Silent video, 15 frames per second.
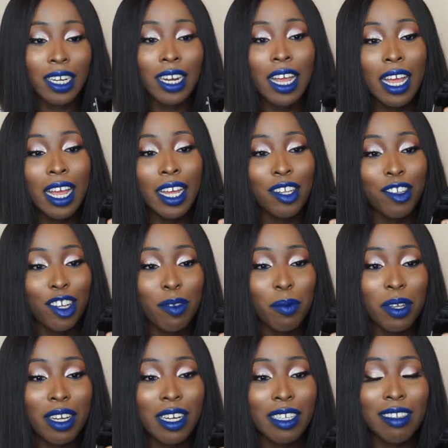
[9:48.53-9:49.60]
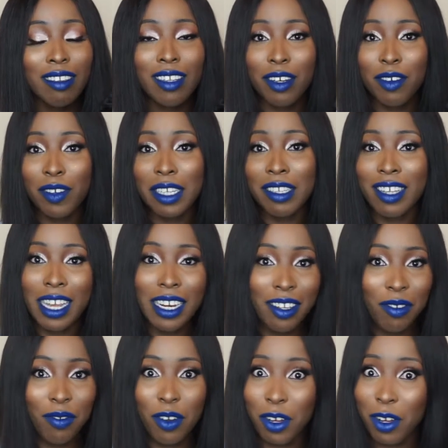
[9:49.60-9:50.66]
Not because 10 over 10
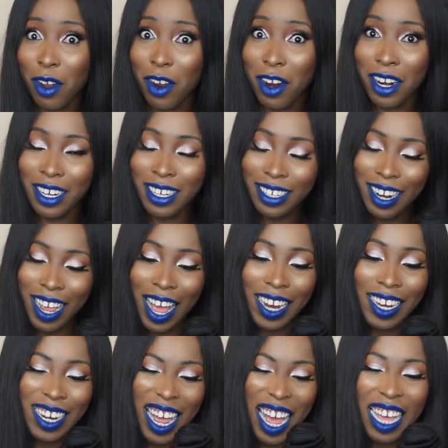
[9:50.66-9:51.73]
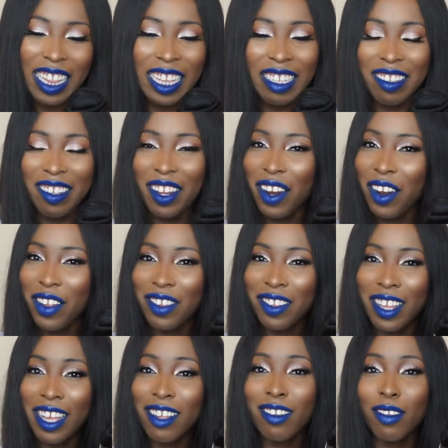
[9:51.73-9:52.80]
is for work and 9 is the
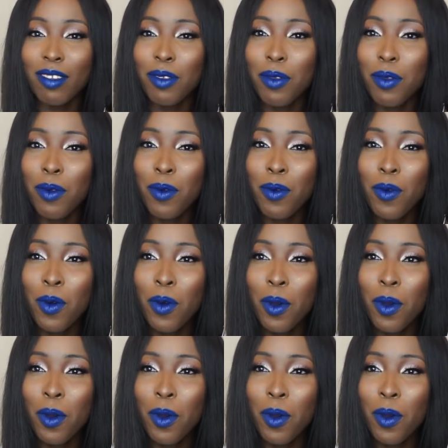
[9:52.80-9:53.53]
closest to